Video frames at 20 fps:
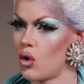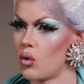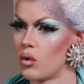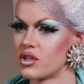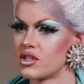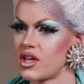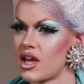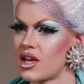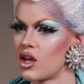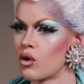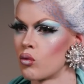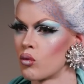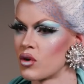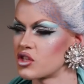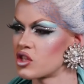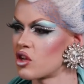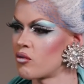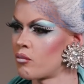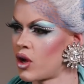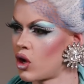with taking
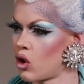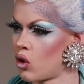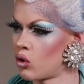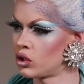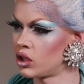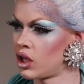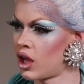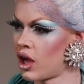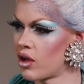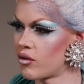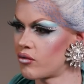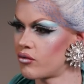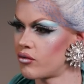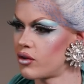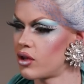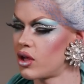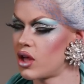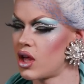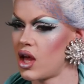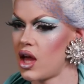risk of my own life,
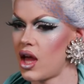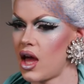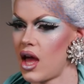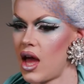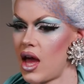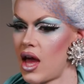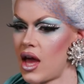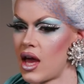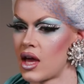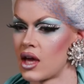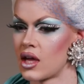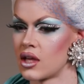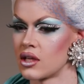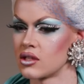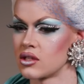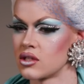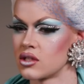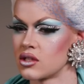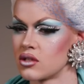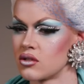
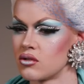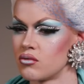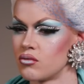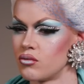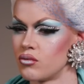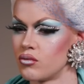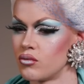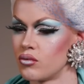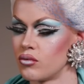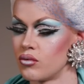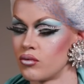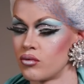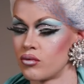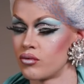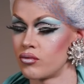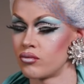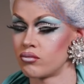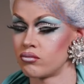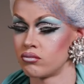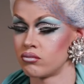and
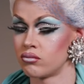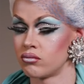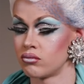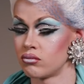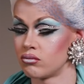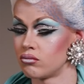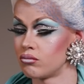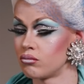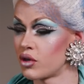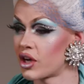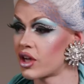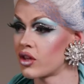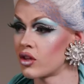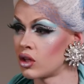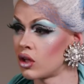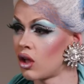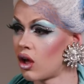breaking the